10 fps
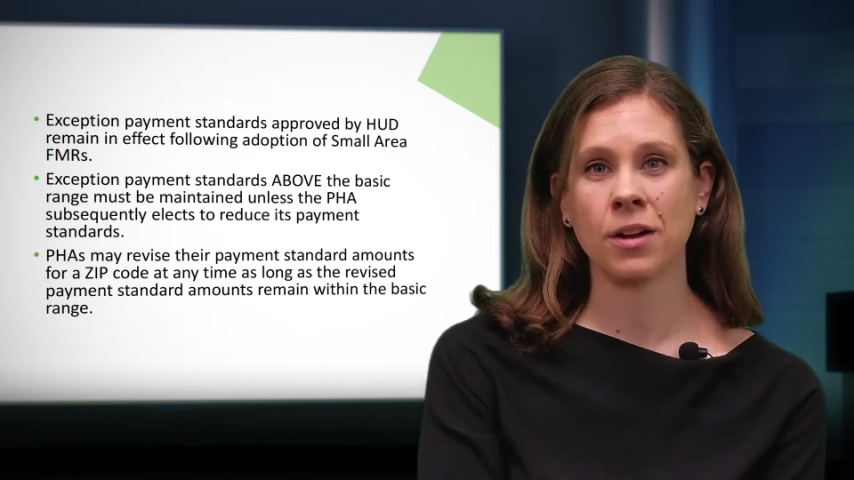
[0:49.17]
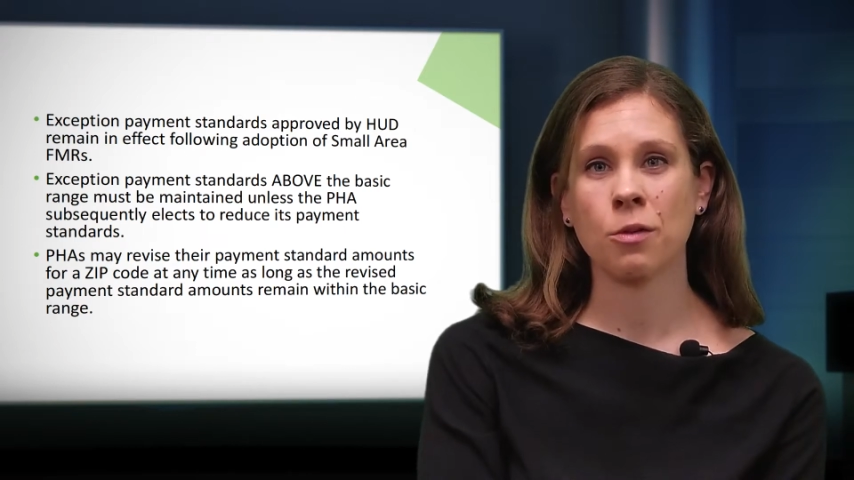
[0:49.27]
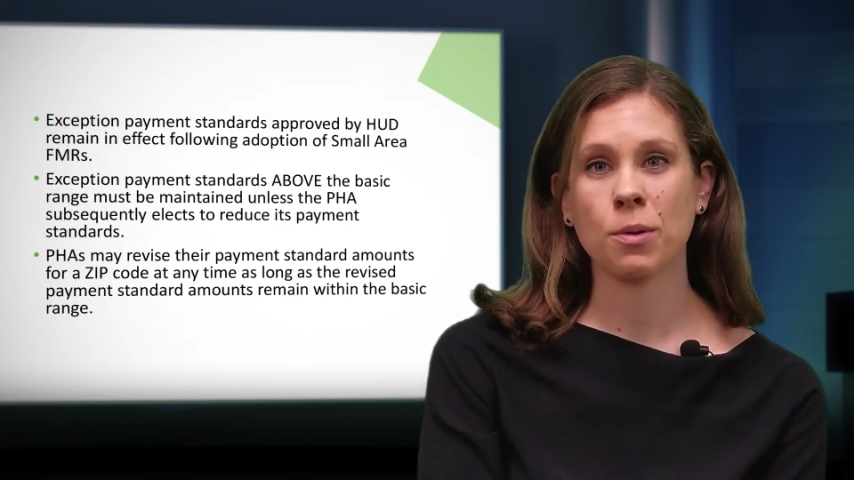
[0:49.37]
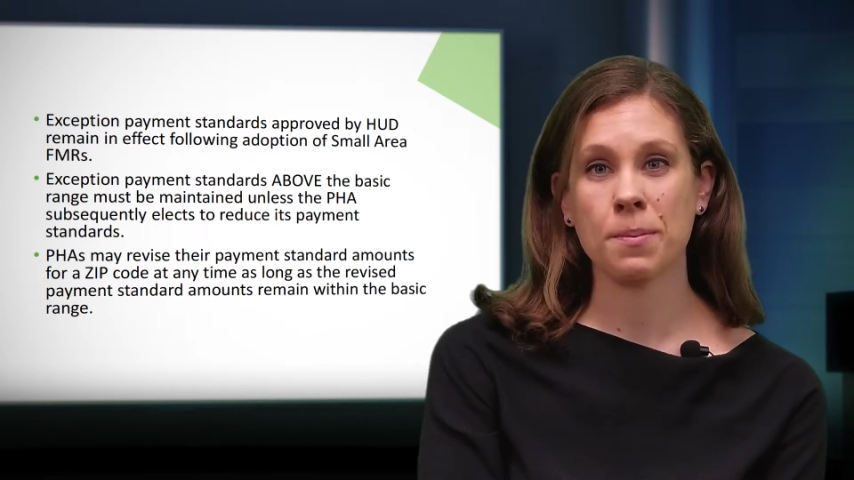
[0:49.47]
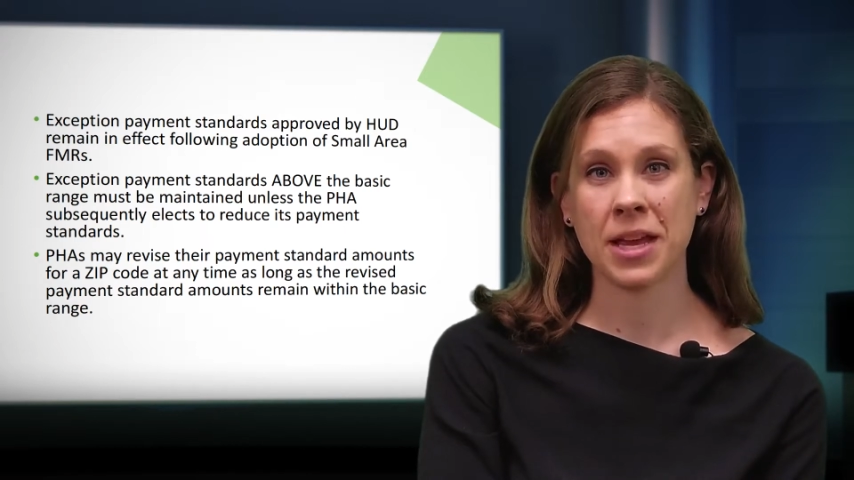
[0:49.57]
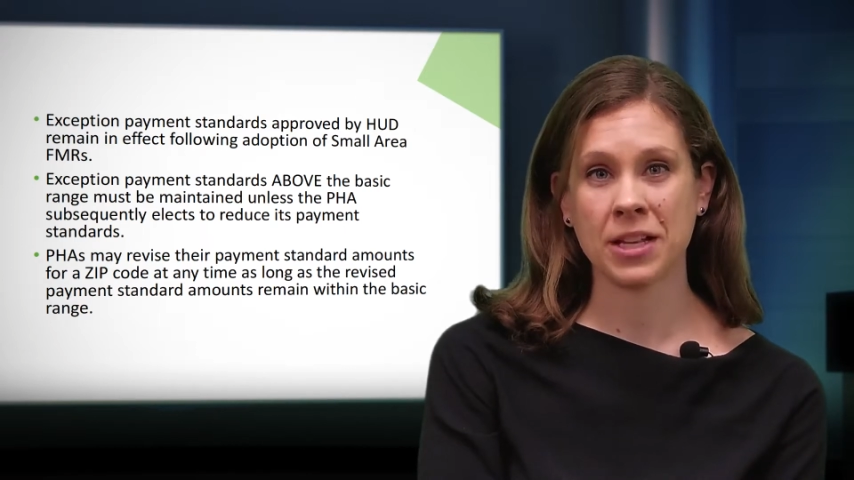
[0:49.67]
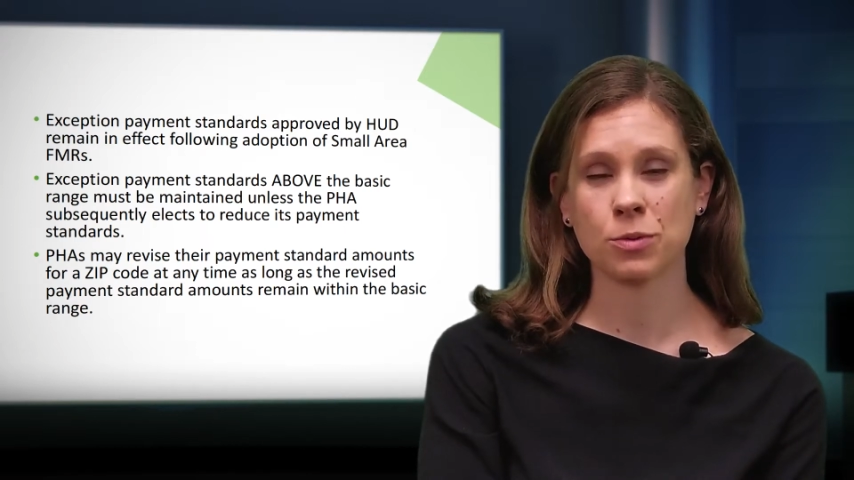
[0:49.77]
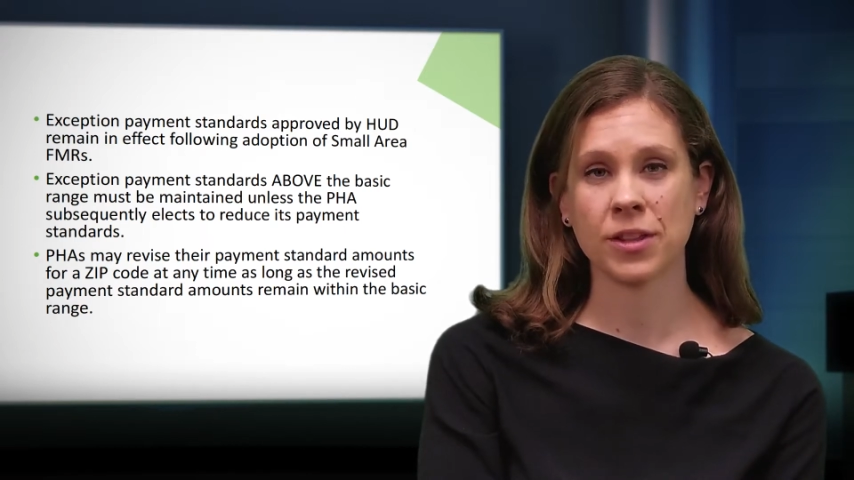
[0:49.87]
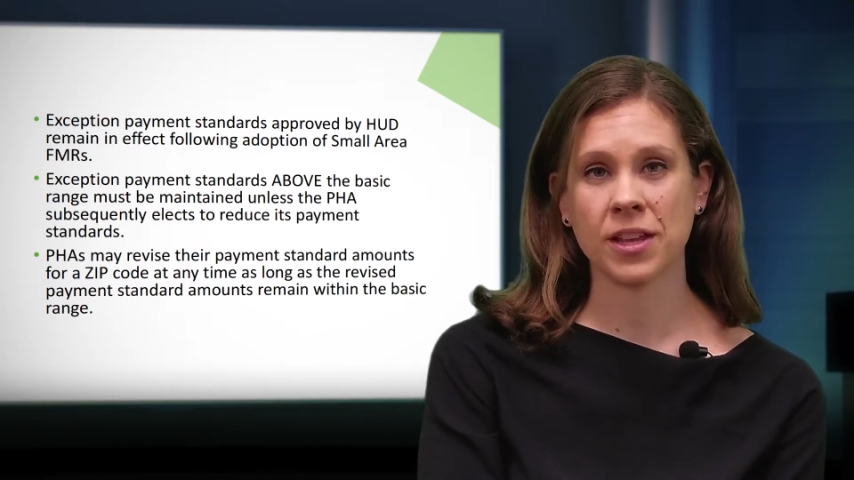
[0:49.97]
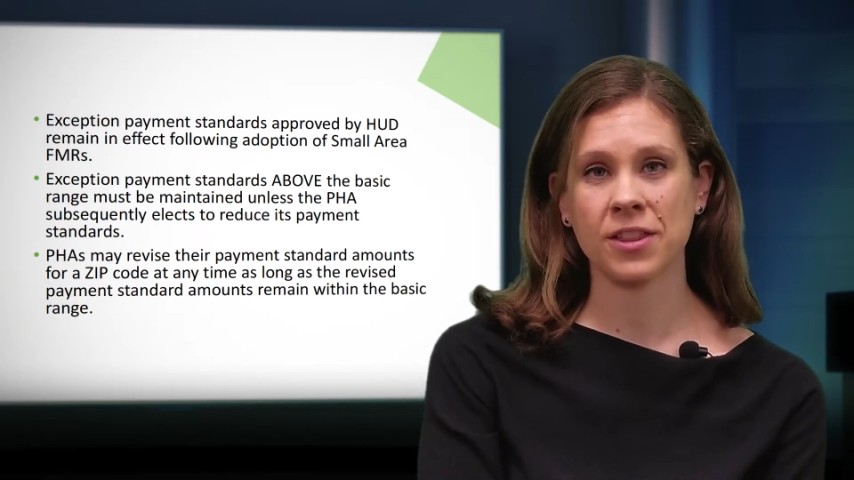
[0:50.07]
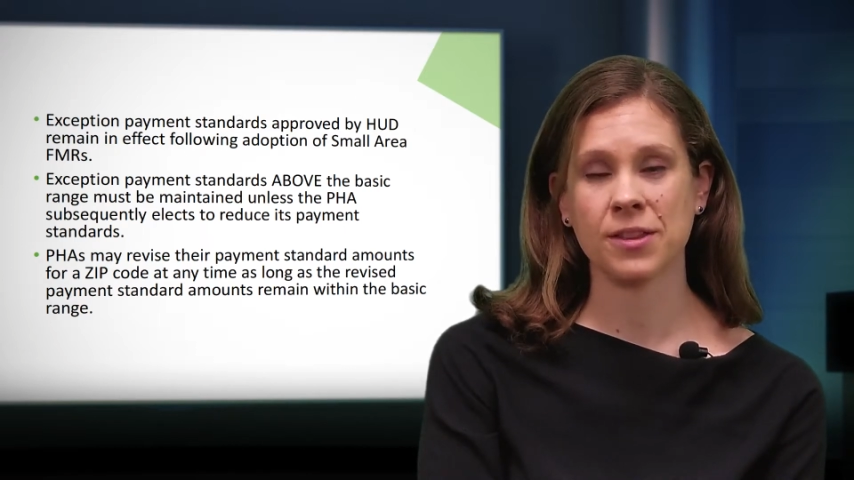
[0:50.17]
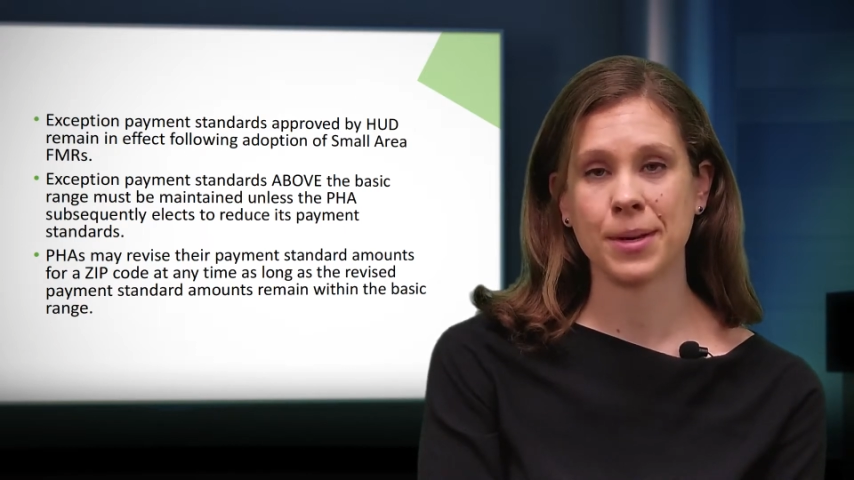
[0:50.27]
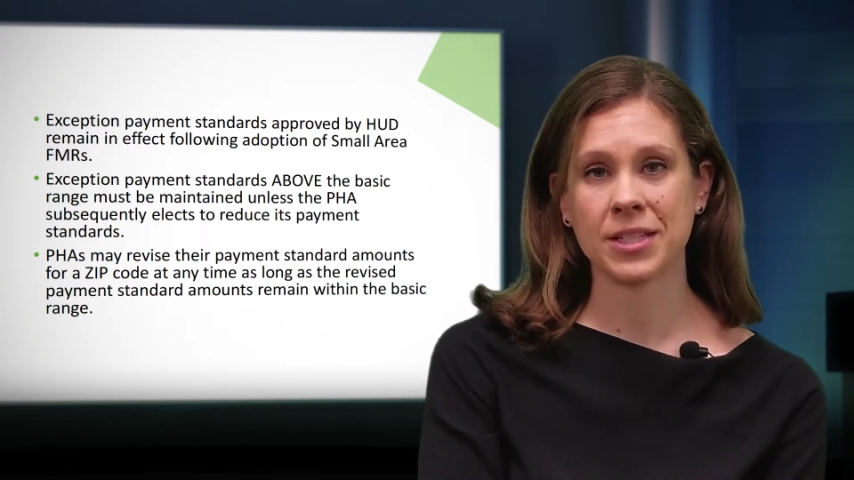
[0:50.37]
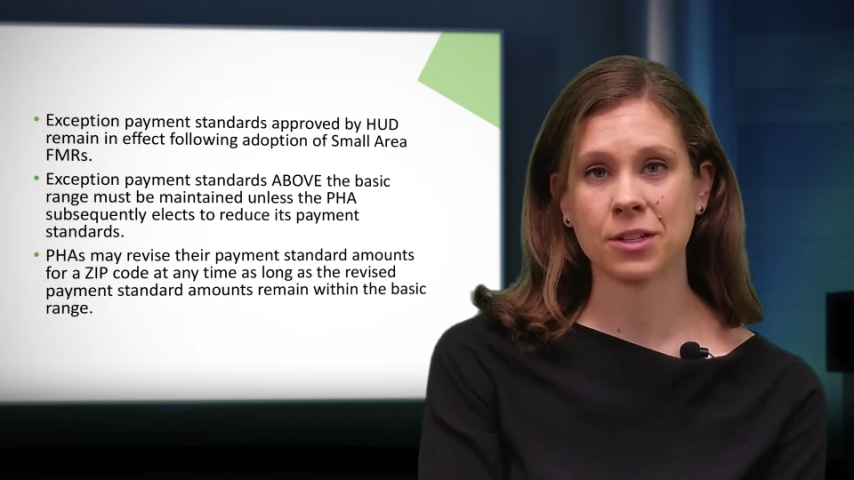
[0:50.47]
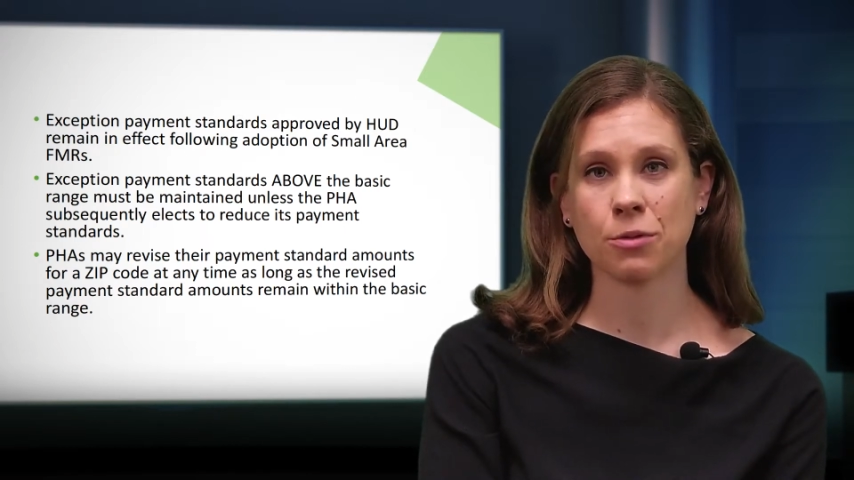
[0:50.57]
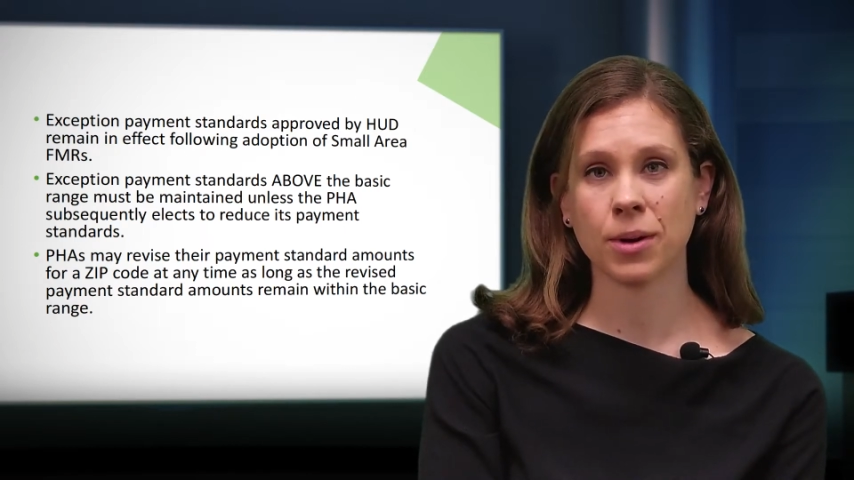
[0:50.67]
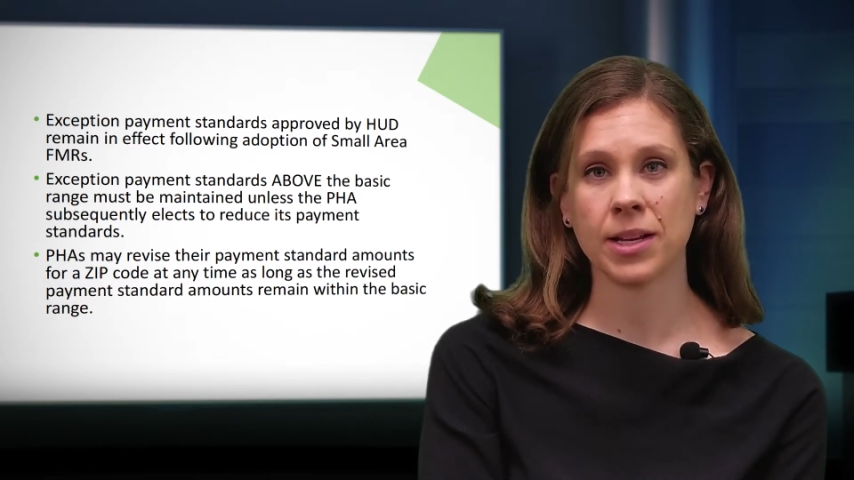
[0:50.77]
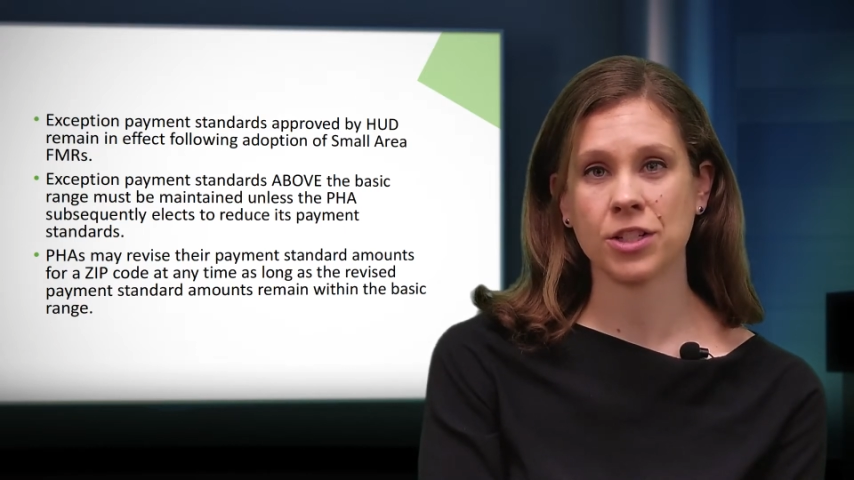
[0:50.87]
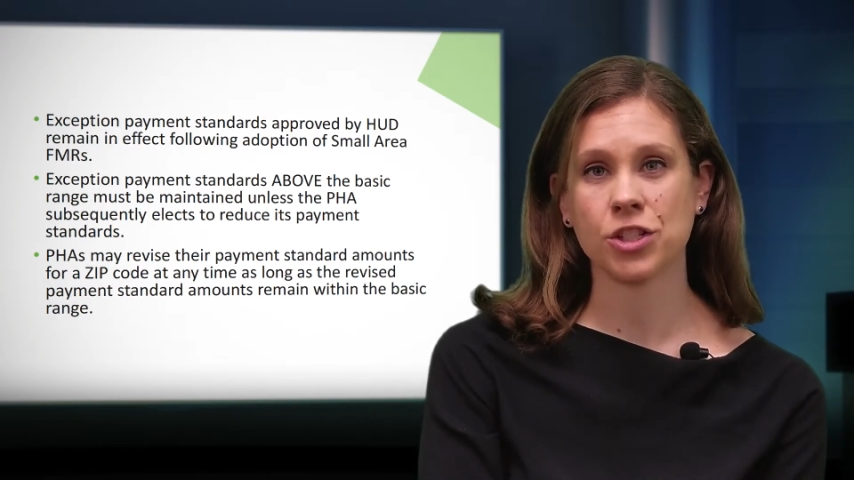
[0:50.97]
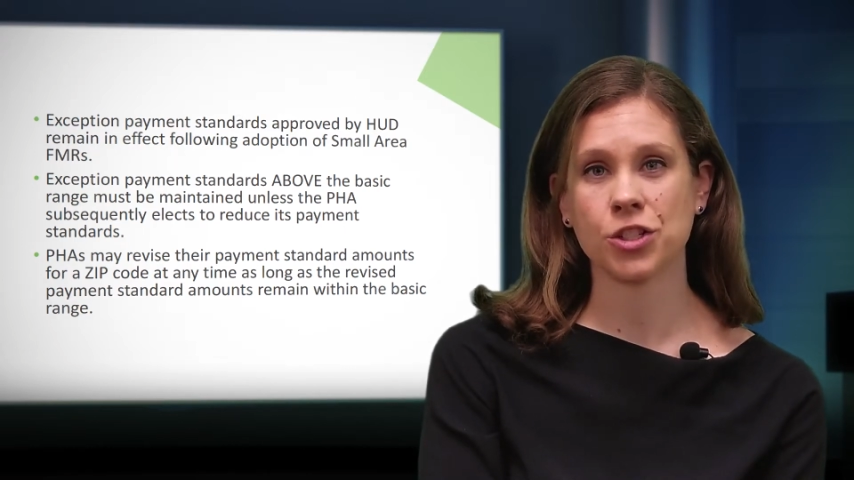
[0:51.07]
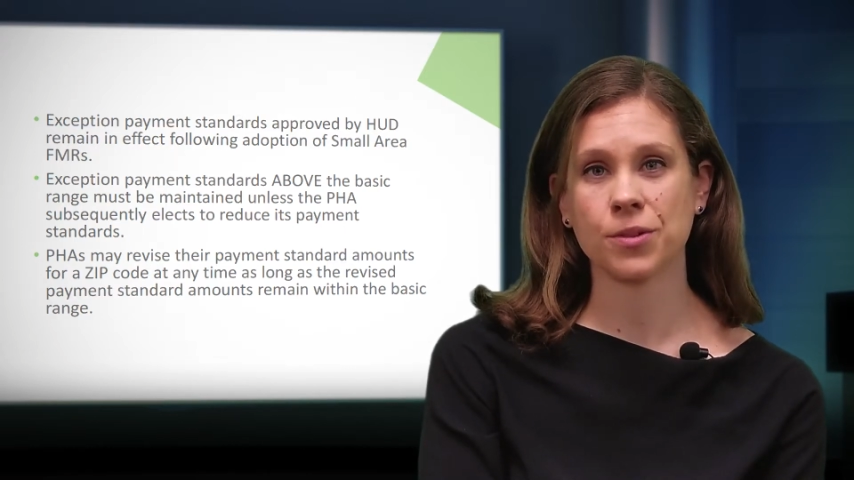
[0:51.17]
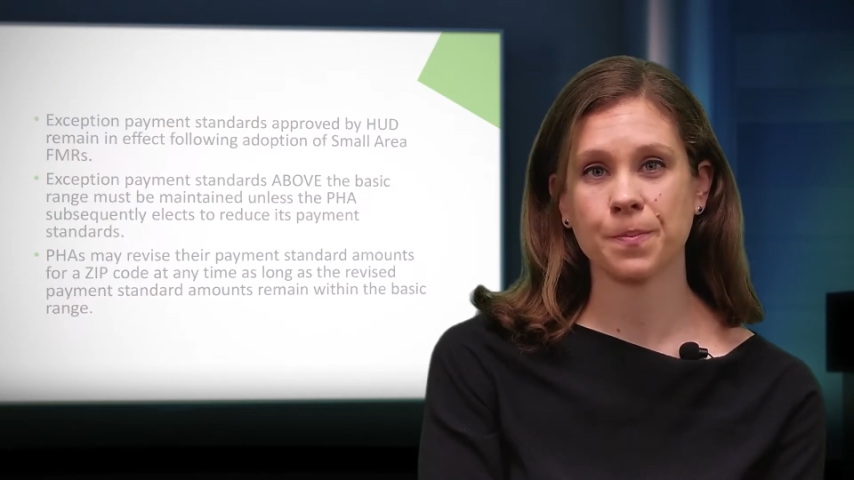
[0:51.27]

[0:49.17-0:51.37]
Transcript: remains within the basic range.